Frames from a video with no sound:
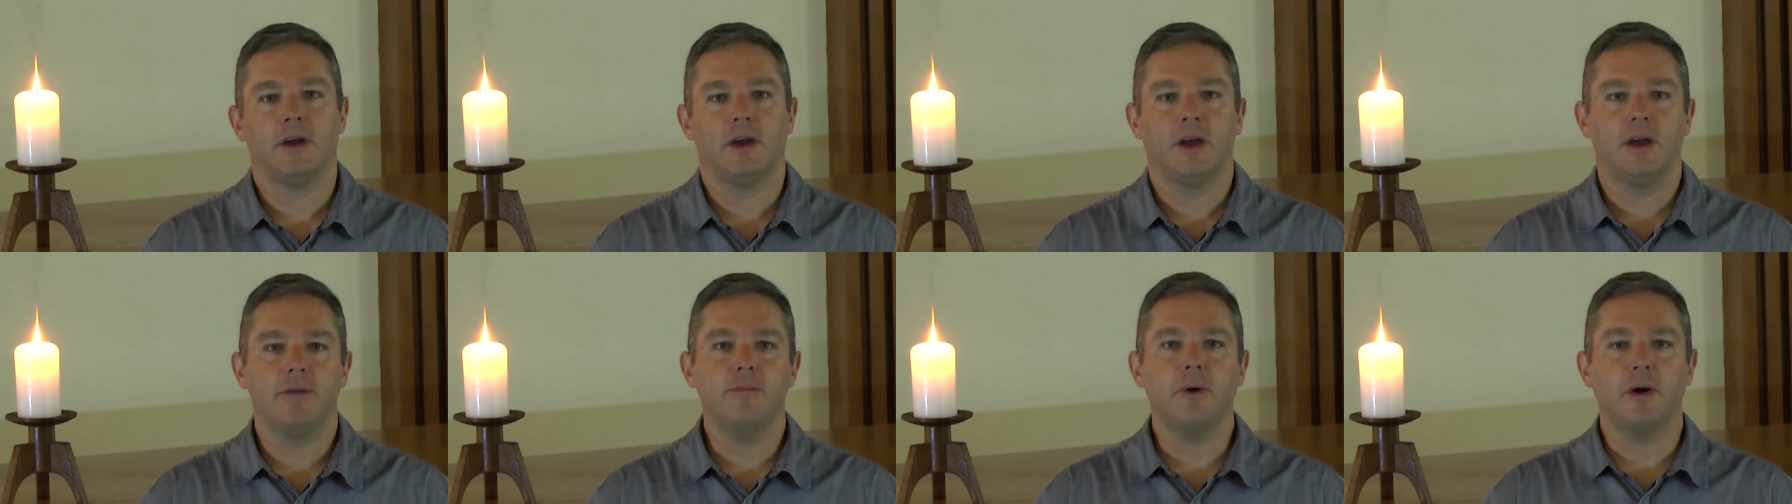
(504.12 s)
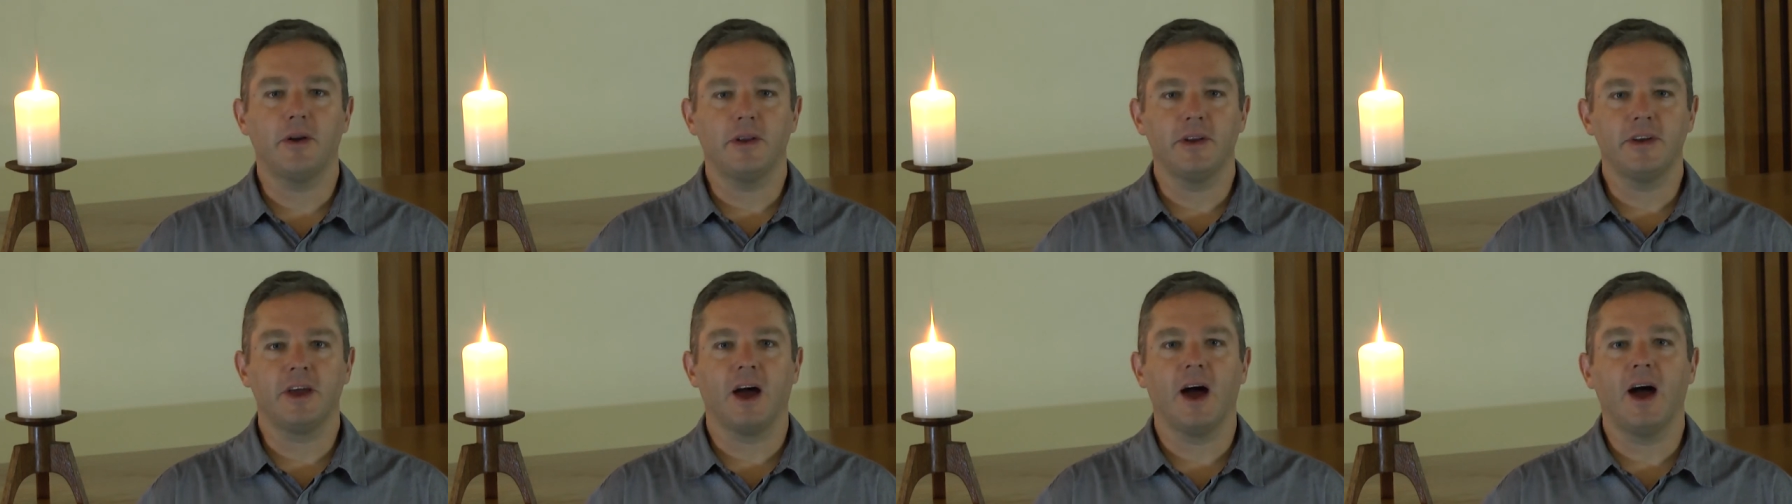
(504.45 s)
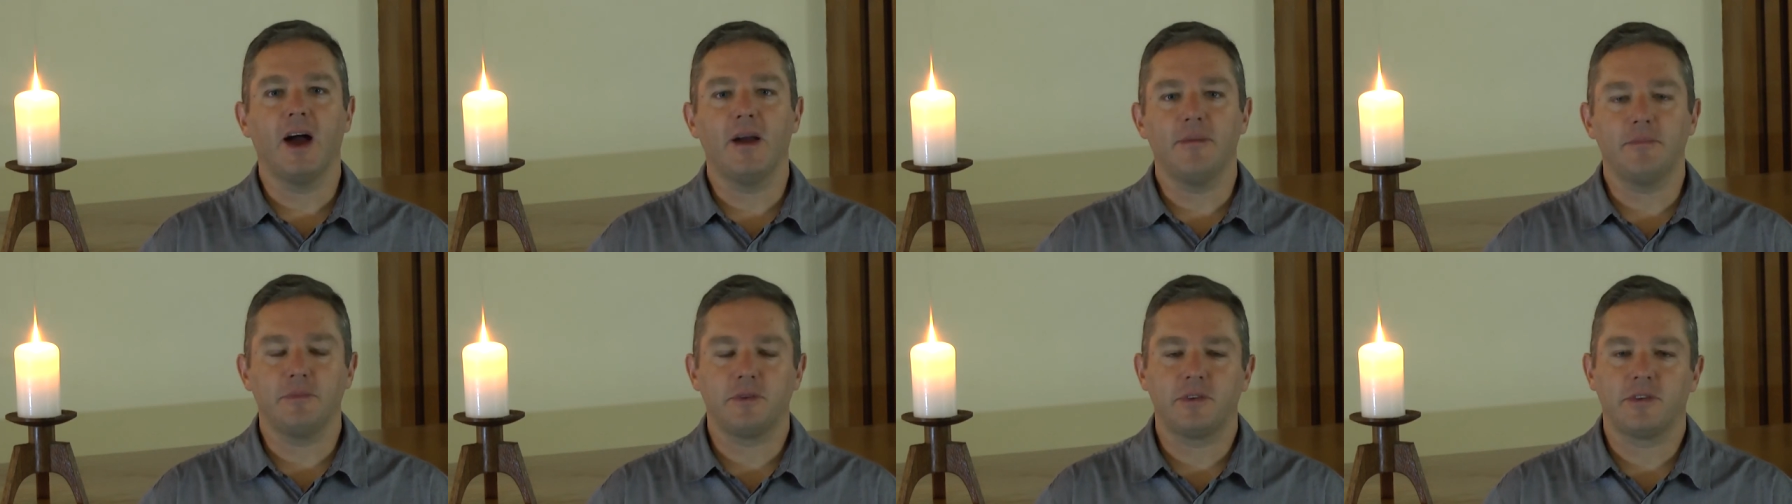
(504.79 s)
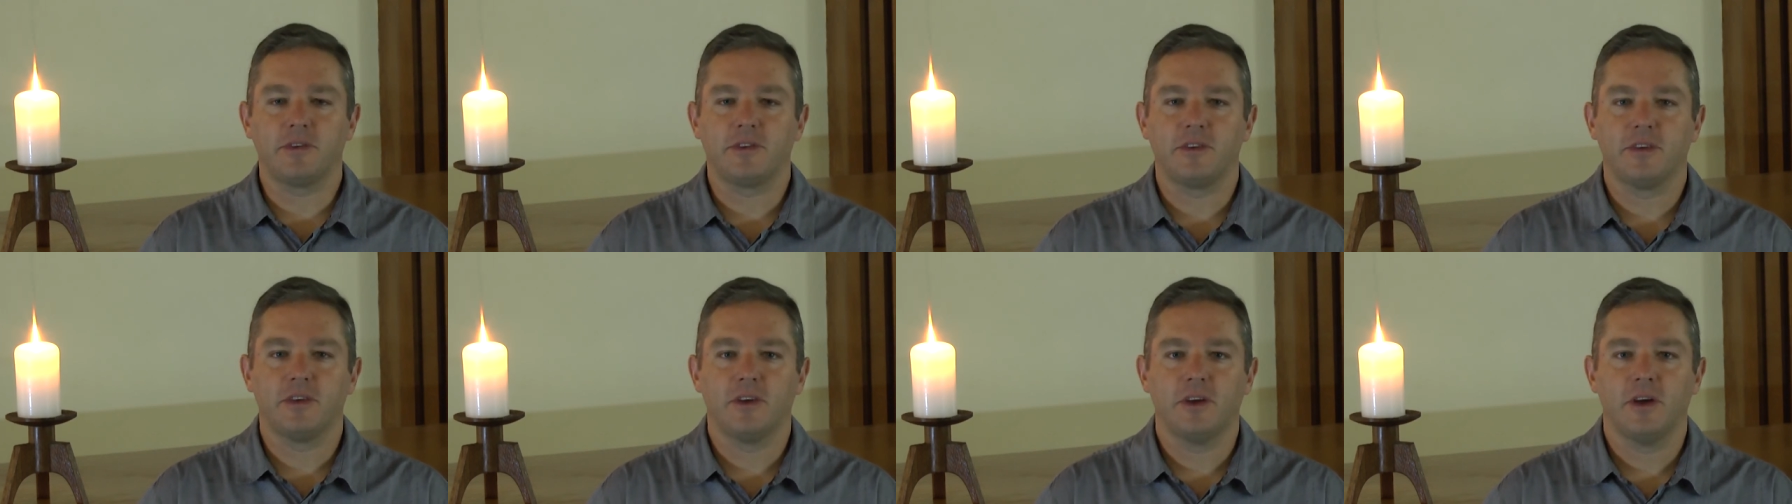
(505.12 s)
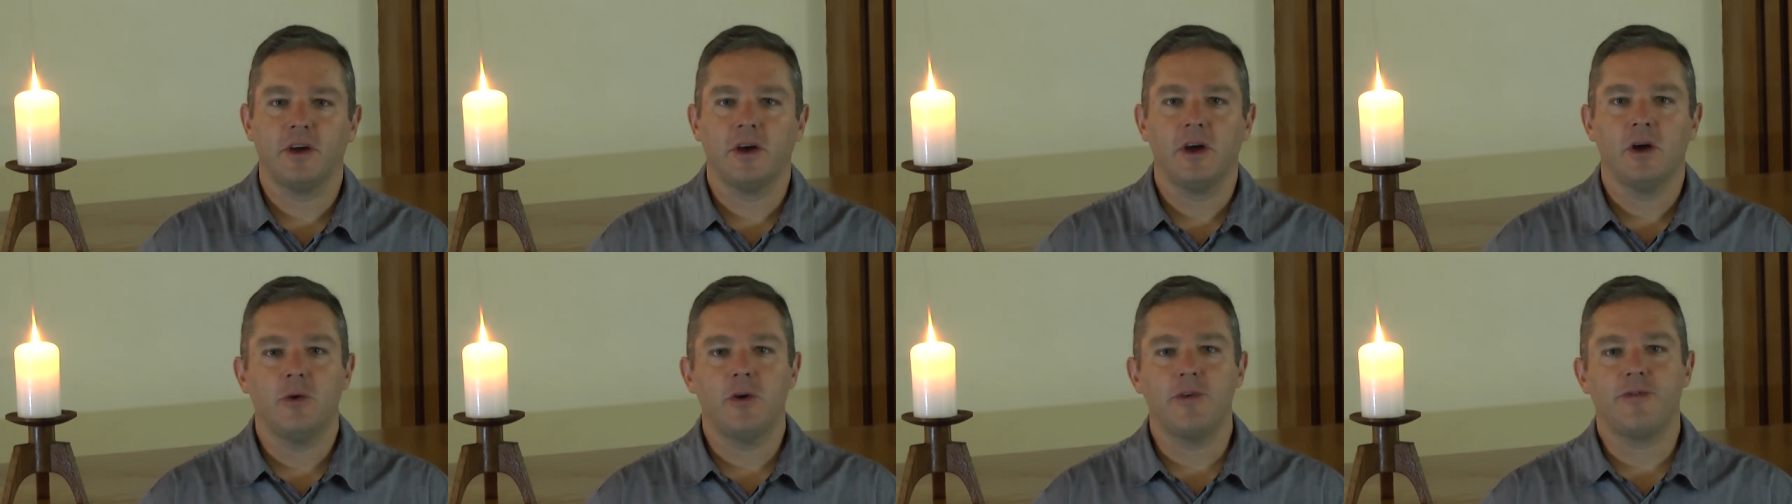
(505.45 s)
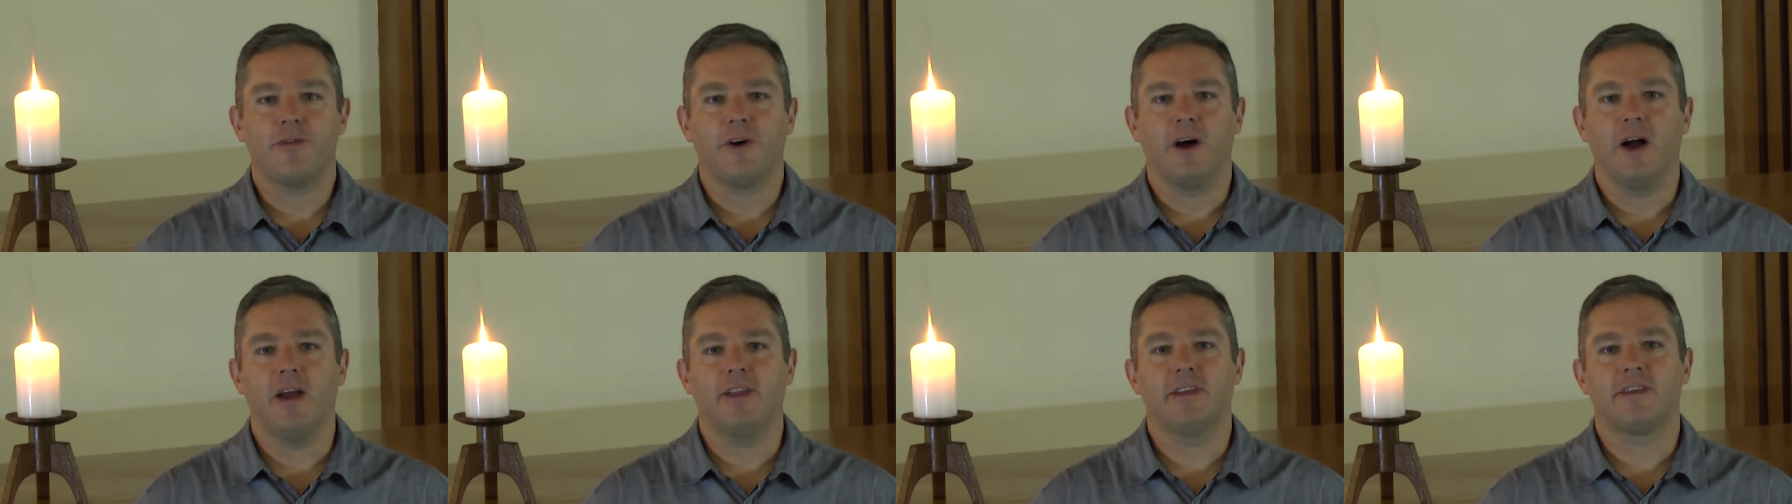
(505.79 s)
In modern times, we
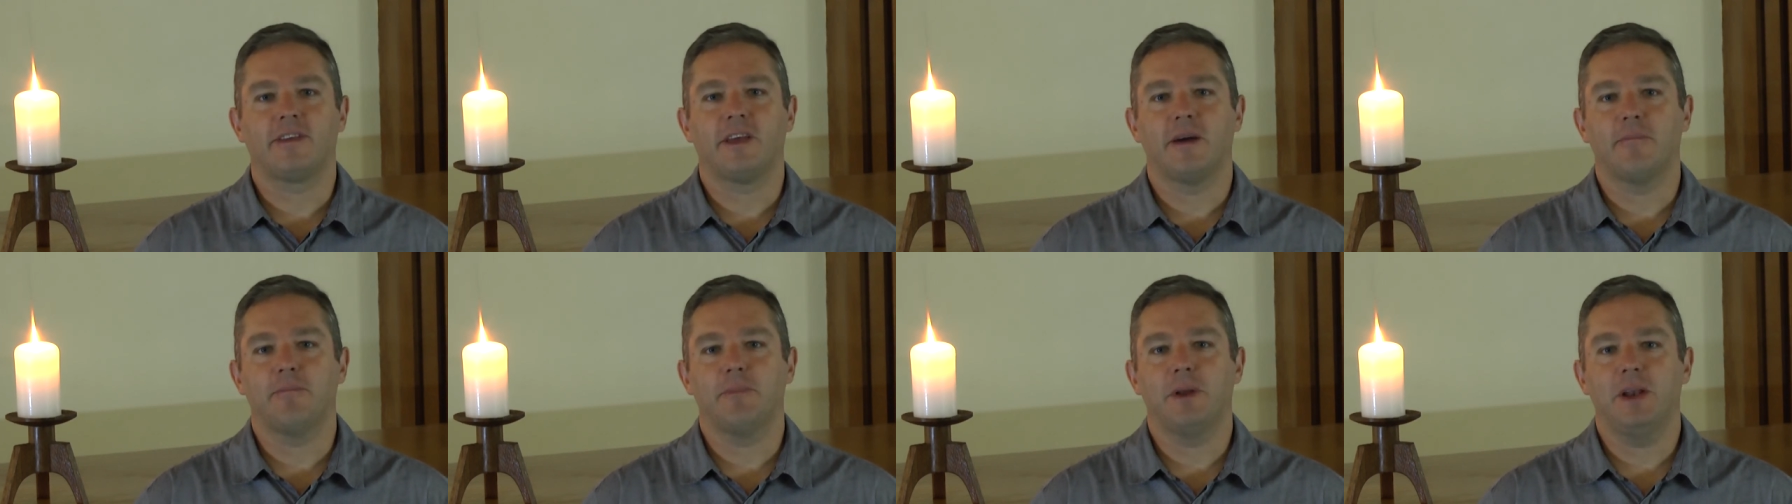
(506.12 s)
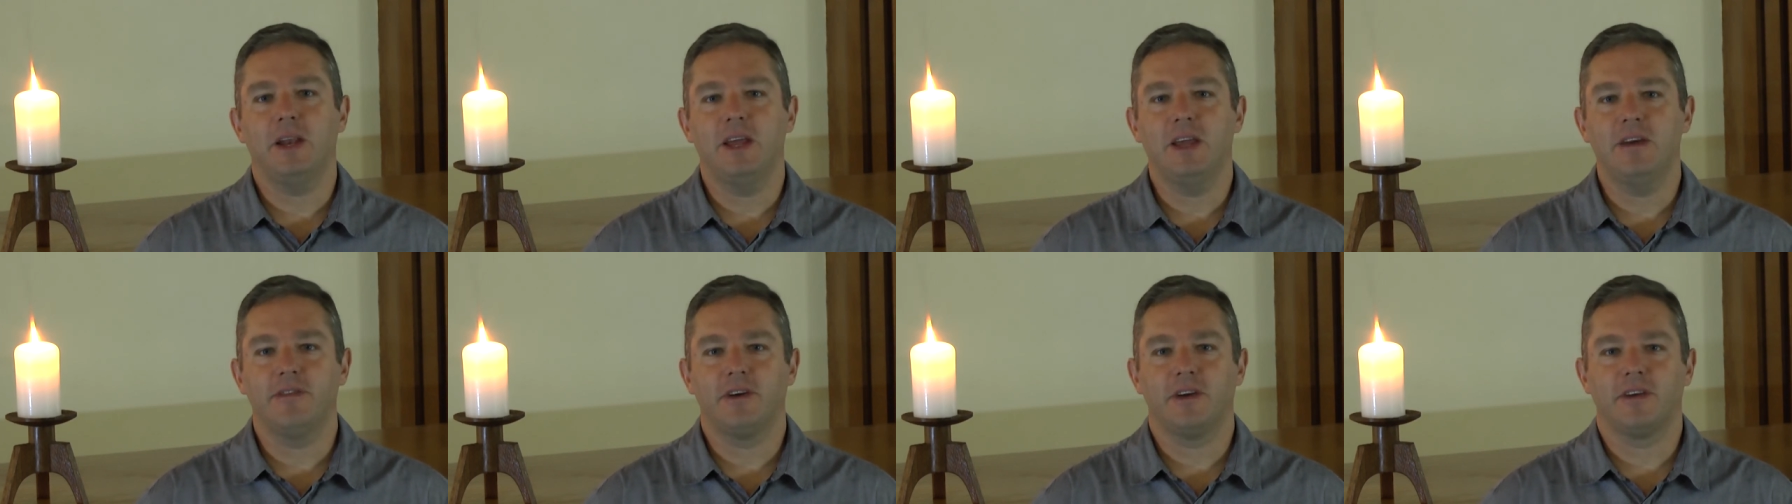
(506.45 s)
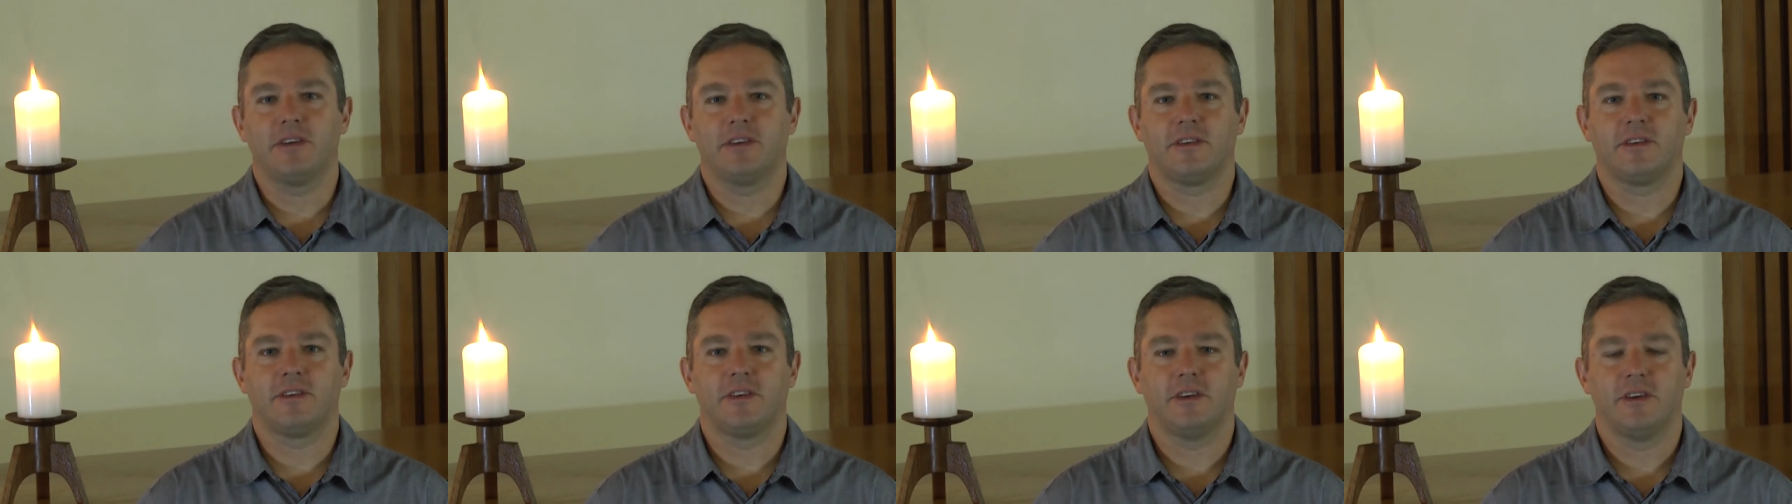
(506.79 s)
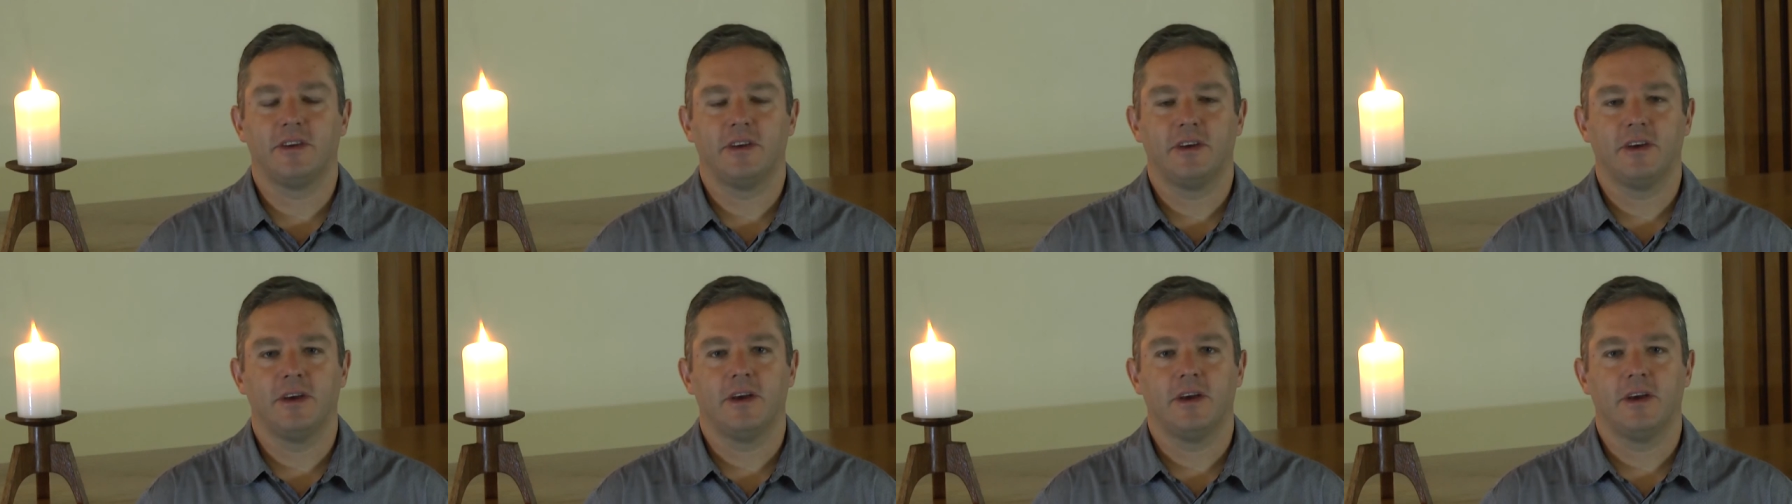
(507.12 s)
find some believers